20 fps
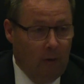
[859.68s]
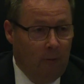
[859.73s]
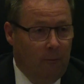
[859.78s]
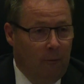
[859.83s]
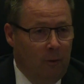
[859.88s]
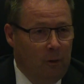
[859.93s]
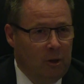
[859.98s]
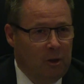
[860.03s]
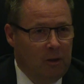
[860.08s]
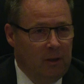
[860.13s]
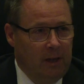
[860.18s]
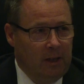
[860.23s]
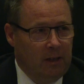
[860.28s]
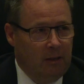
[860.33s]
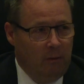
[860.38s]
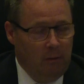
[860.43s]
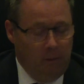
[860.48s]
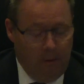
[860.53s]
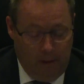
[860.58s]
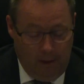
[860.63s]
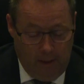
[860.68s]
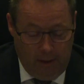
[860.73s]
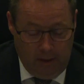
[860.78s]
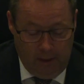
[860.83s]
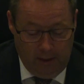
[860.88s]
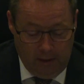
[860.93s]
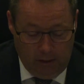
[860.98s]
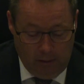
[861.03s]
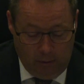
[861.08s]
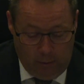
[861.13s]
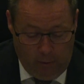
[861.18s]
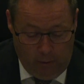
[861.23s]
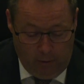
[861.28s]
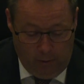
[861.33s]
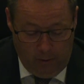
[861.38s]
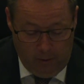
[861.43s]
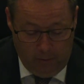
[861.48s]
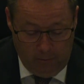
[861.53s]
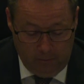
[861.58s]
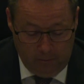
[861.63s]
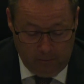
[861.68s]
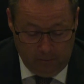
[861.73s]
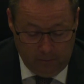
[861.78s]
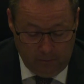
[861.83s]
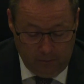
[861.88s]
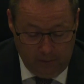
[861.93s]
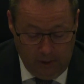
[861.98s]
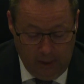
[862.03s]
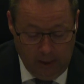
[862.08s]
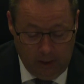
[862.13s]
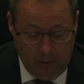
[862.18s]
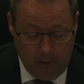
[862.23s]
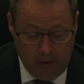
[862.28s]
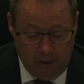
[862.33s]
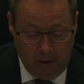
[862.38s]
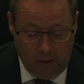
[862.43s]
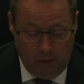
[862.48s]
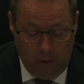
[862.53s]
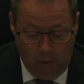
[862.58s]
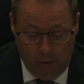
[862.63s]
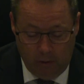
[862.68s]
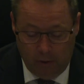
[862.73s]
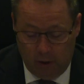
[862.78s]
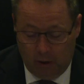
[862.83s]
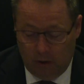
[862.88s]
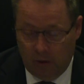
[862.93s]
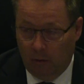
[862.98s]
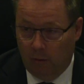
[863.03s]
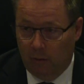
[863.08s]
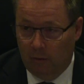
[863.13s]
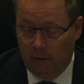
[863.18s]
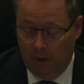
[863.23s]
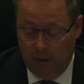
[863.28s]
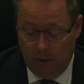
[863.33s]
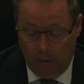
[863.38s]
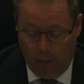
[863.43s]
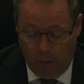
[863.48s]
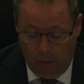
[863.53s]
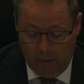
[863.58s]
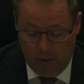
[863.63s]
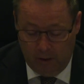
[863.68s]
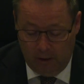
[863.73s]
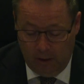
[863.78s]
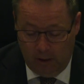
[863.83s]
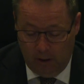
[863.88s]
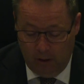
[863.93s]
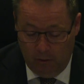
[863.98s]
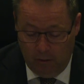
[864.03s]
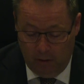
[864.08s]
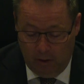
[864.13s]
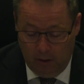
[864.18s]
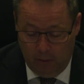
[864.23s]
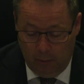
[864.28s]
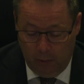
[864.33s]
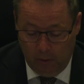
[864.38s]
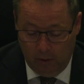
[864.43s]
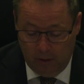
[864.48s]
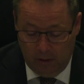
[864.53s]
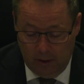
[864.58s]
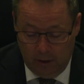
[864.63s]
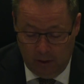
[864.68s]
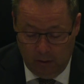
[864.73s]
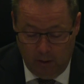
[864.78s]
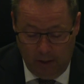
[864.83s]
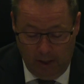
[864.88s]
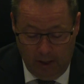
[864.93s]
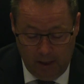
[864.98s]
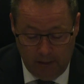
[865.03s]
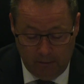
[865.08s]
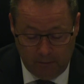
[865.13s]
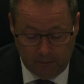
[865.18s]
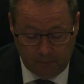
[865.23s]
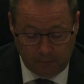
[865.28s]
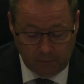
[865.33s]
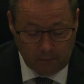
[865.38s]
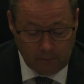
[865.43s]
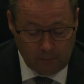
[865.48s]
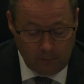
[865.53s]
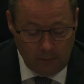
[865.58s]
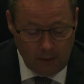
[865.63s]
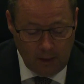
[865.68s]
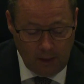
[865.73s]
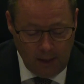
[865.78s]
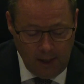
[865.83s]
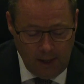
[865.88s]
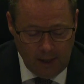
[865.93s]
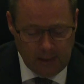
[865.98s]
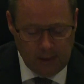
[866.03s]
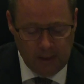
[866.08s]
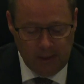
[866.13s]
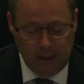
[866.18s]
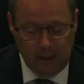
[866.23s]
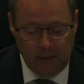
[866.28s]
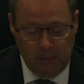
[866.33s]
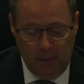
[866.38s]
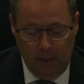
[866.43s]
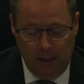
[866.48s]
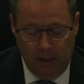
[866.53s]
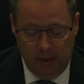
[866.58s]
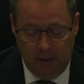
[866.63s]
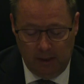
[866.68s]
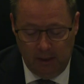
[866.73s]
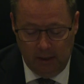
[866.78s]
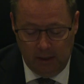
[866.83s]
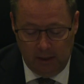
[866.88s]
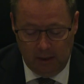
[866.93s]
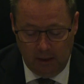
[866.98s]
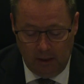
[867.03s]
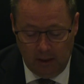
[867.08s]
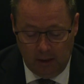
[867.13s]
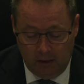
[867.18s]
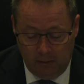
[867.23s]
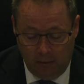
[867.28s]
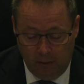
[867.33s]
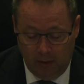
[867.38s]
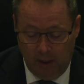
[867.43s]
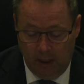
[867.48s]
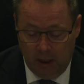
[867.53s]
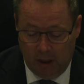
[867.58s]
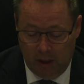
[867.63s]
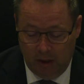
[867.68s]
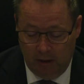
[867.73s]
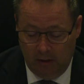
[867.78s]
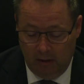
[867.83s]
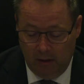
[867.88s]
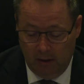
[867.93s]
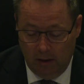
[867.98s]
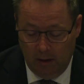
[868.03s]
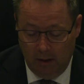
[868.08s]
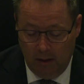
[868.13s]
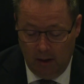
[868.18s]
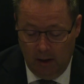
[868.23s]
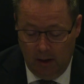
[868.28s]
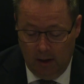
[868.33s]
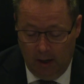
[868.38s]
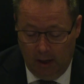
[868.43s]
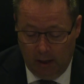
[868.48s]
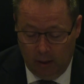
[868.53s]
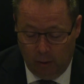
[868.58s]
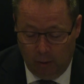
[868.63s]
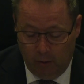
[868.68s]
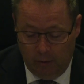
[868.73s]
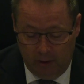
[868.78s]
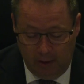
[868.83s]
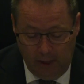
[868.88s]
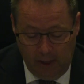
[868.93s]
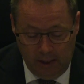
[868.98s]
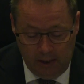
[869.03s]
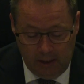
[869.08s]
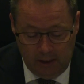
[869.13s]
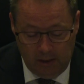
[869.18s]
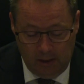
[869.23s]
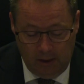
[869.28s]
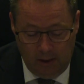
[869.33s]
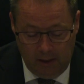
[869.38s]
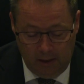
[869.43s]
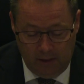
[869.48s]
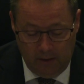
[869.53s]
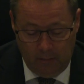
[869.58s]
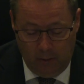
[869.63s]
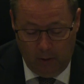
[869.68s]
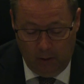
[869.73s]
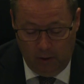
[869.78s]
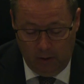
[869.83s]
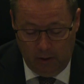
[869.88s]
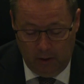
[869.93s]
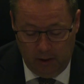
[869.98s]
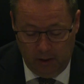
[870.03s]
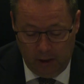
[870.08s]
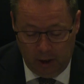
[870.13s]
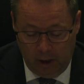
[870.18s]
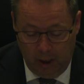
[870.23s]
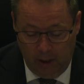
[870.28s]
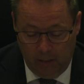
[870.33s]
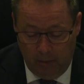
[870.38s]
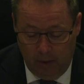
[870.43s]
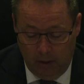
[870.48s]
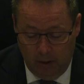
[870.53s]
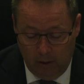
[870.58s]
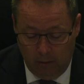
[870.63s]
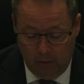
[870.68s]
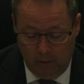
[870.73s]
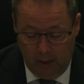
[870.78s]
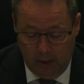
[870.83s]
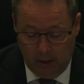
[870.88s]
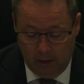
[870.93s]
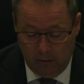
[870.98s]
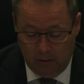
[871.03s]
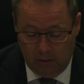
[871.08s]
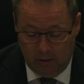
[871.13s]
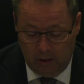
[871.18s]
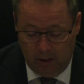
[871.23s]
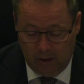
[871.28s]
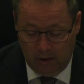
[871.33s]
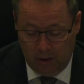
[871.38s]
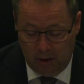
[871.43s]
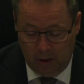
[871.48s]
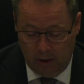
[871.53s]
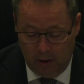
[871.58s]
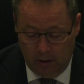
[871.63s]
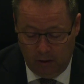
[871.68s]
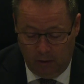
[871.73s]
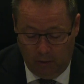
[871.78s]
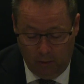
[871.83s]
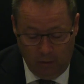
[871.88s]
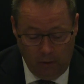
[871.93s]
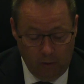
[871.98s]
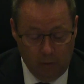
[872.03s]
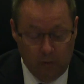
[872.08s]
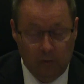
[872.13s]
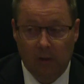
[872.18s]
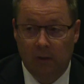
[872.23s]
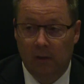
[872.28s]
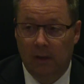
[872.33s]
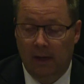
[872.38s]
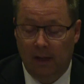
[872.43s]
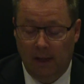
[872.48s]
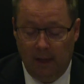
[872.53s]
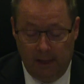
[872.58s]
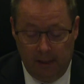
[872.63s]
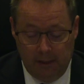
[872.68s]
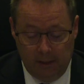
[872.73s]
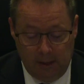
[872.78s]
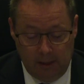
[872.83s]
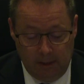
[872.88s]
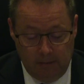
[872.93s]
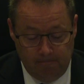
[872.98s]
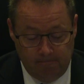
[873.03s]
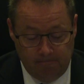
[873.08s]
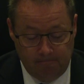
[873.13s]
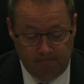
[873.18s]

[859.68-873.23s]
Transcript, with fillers: First, NATO in the North. NATO is a cornerstone in Norway's security policy today, as it has been since its foundation, and Norway takes active part in the shaping of NATO's strategy throughout the alliance.